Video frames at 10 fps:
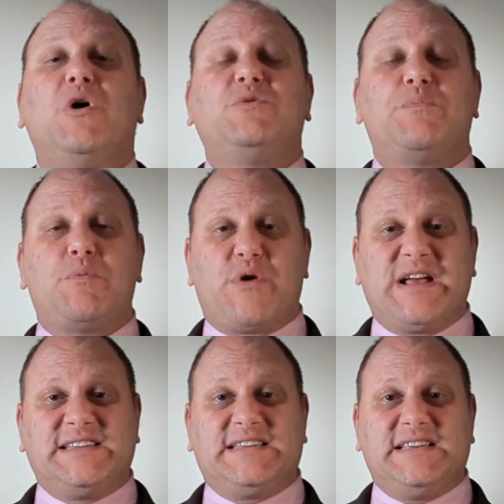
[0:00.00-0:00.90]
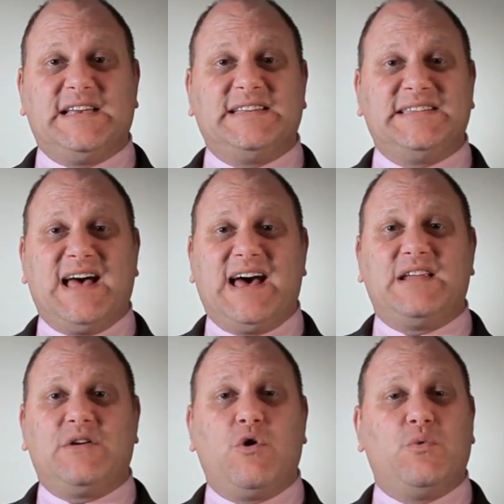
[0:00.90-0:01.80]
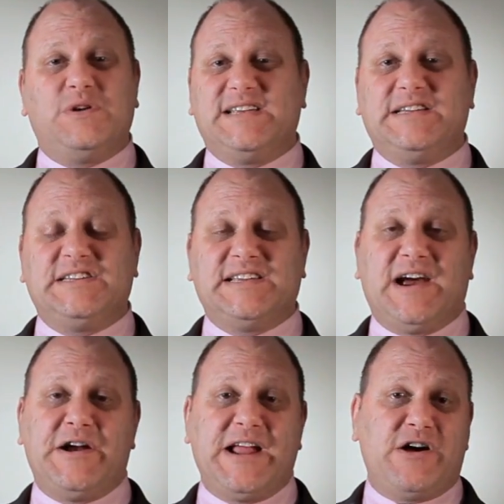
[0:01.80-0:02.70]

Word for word: Multiple pregnancy is not always a desired